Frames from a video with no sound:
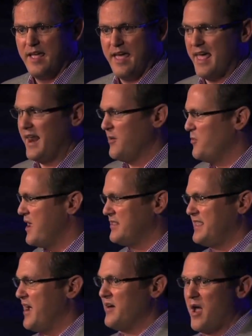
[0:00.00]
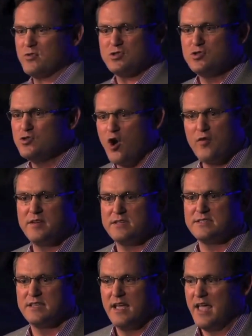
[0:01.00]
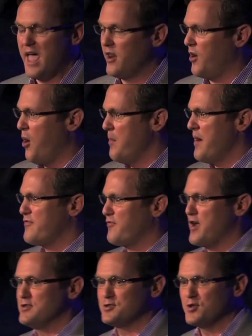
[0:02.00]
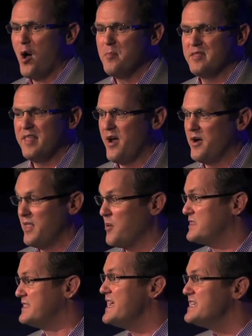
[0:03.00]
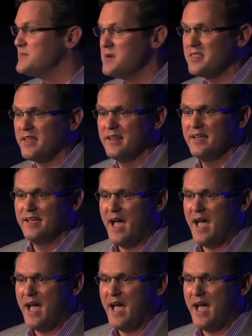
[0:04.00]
and I went there, and I was nervous, and all my friends saw me there, and they were teasing me that,